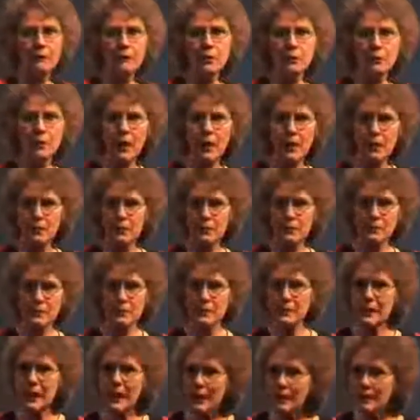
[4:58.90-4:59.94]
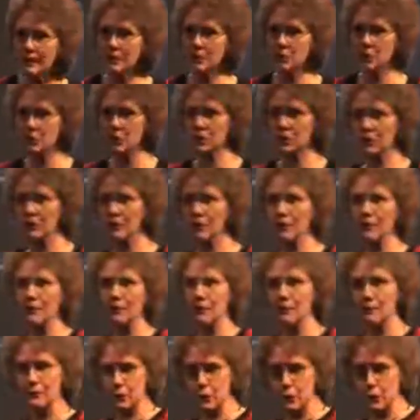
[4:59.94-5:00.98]
free radical scavenging
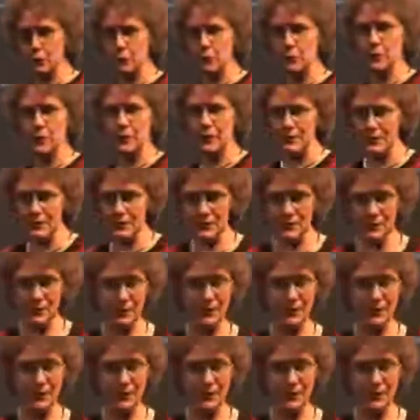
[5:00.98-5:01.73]
nutrients.